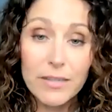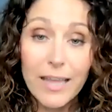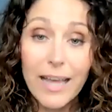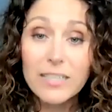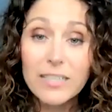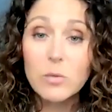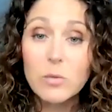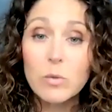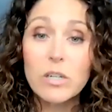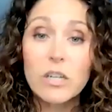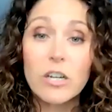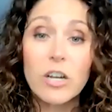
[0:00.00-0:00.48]

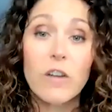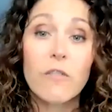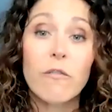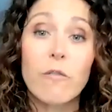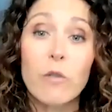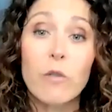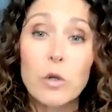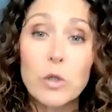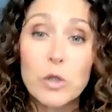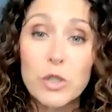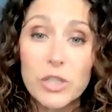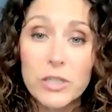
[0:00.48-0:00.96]
That's what a
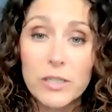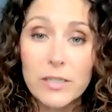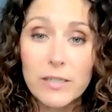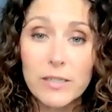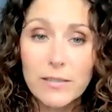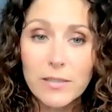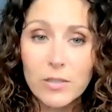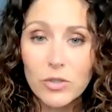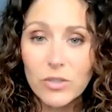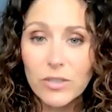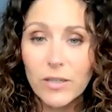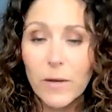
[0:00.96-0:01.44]
conversion
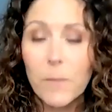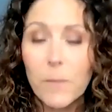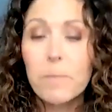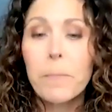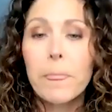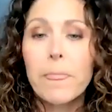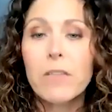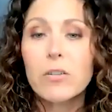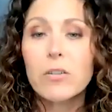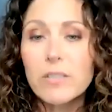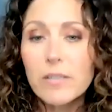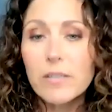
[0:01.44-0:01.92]
is. There's
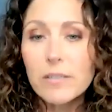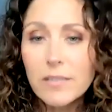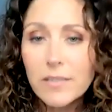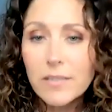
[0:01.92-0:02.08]
a